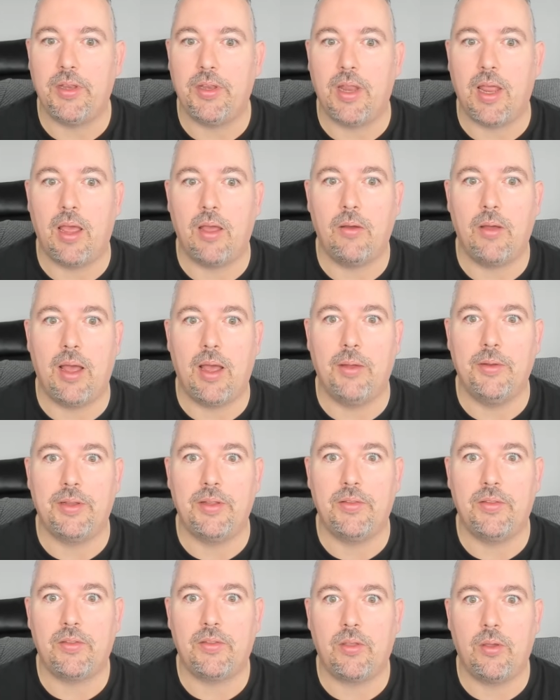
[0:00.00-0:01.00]
now how
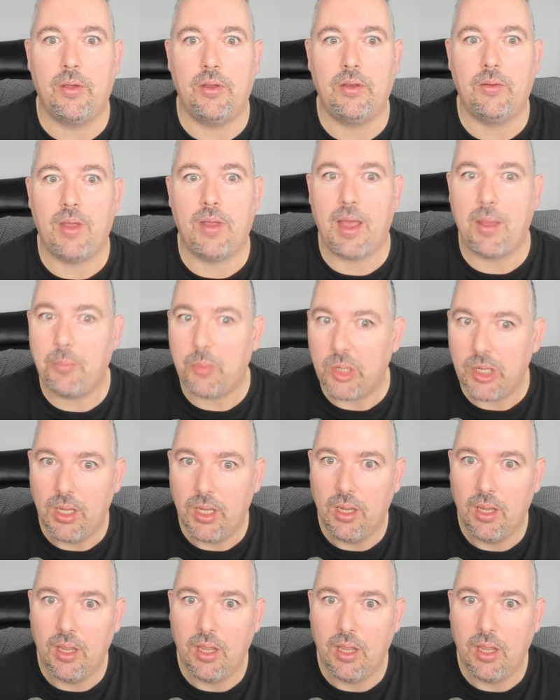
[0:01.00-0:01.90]
this is going to happen.